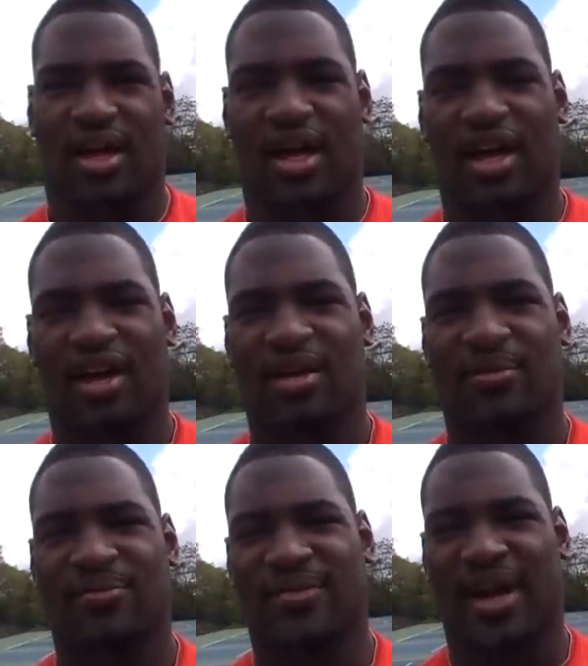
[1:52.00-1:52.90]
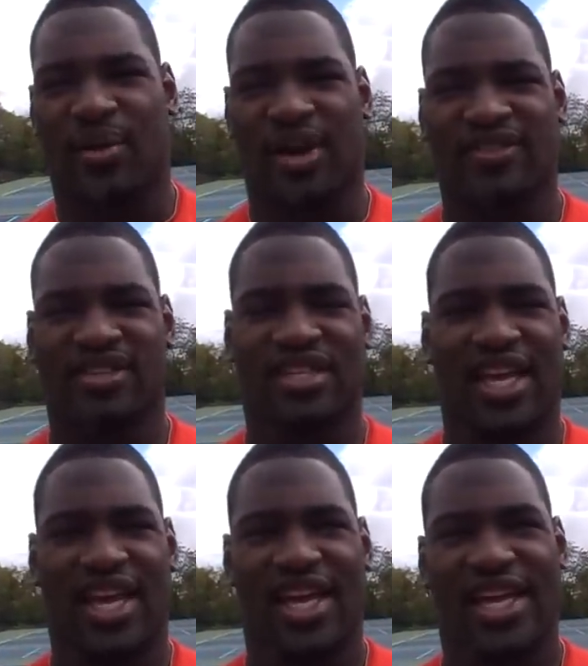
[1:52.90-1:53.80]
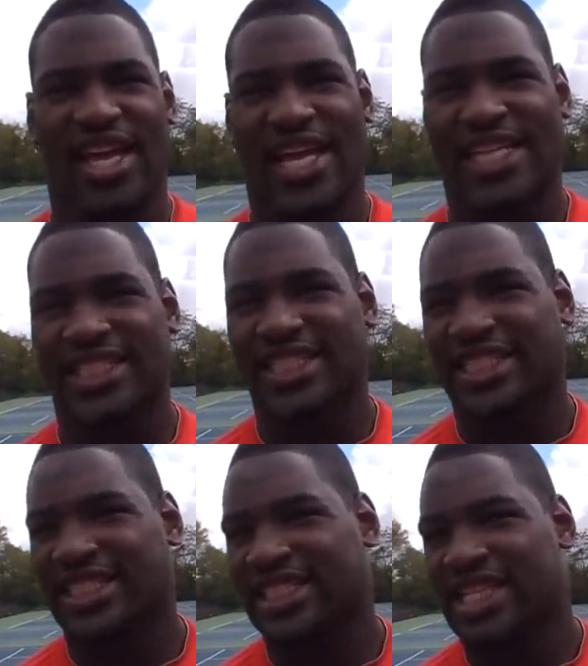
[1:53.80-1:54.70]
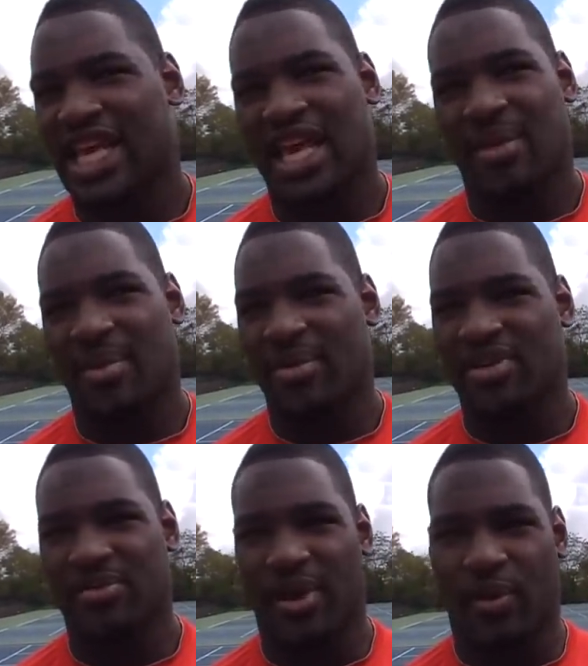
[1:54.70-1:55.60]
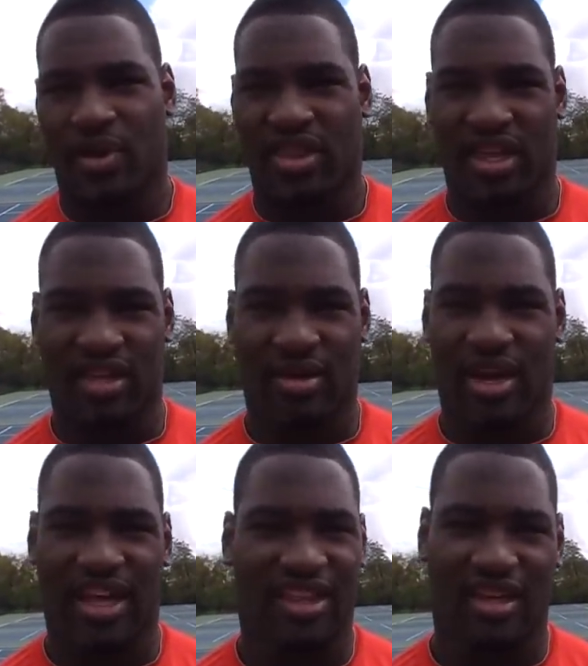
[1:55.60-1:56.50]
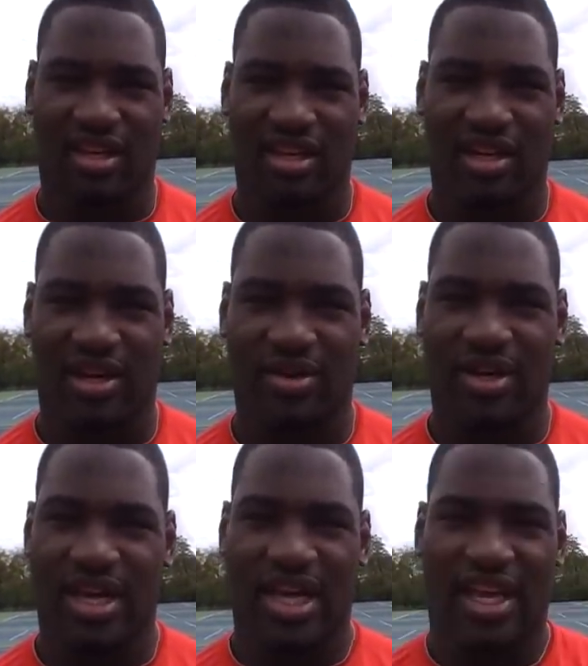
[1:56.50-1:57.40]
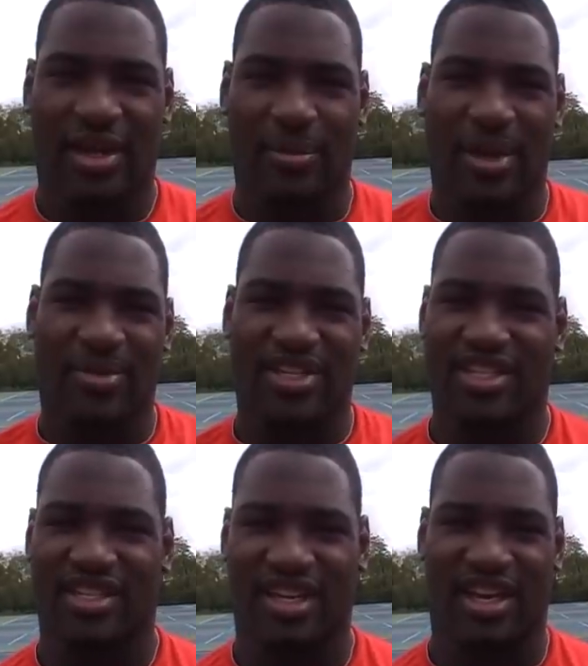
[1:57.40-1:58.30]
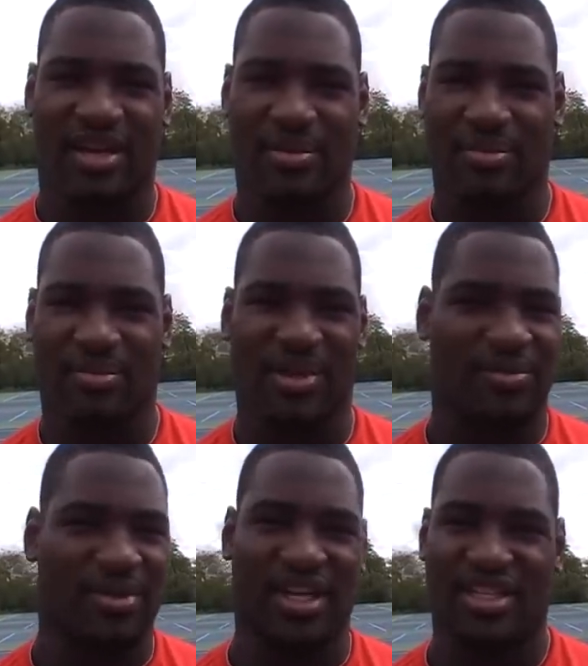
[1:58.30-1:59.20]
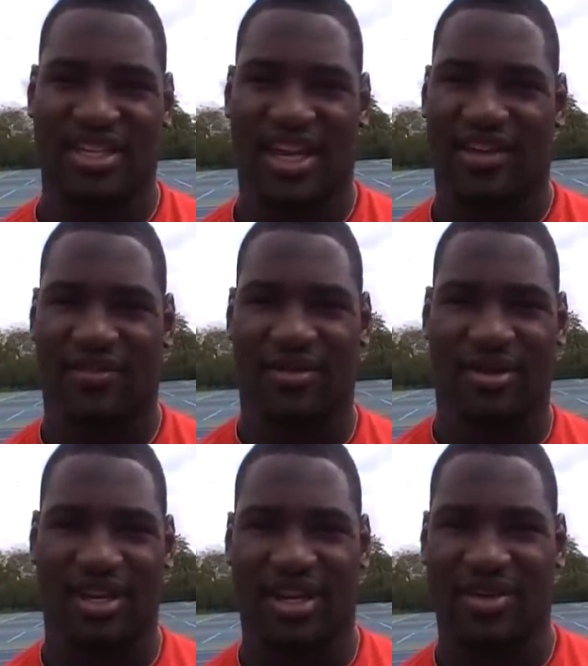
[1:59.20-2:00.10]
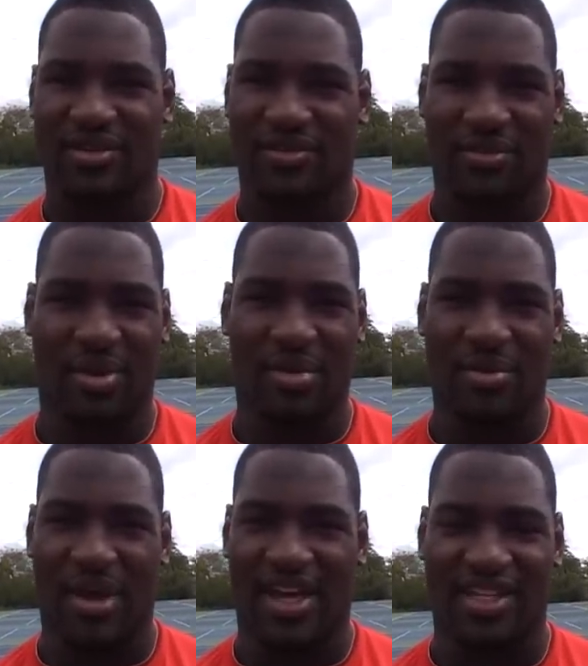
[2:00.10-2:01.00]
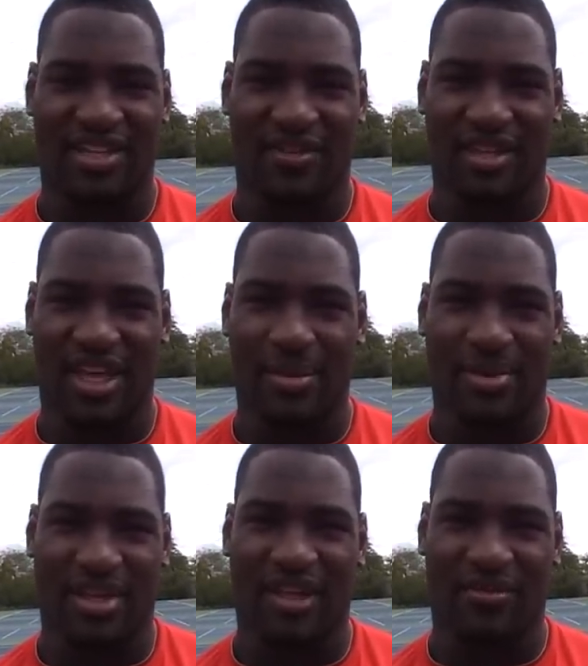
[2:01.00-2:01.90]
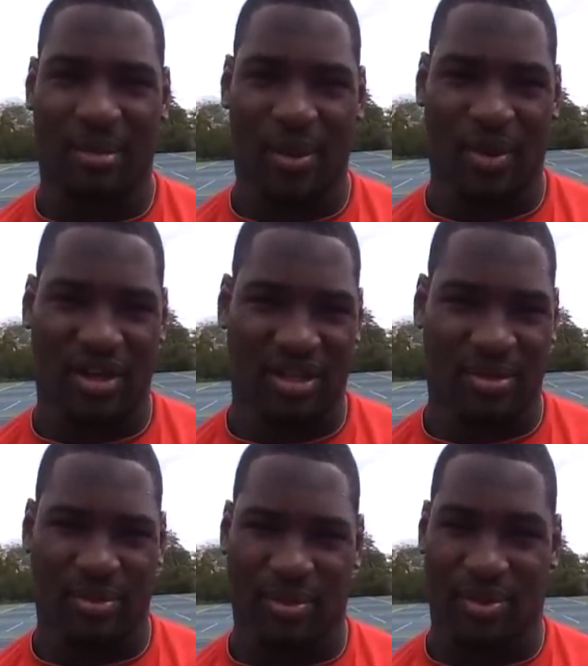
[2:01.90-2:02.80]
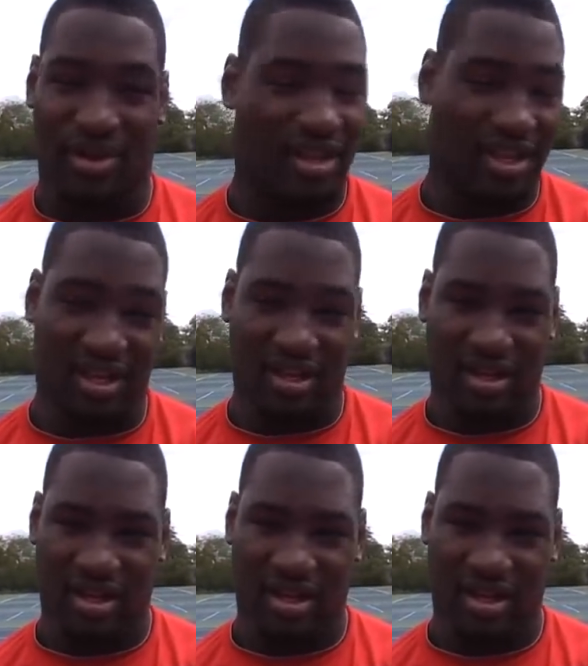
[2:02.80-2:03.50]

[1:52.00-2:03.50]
Um, I would have to say maybe just my worth ethic, you know. maybe it's just uh, me being excited for you know coming back and stuff like that, but definitely my work worth ethic.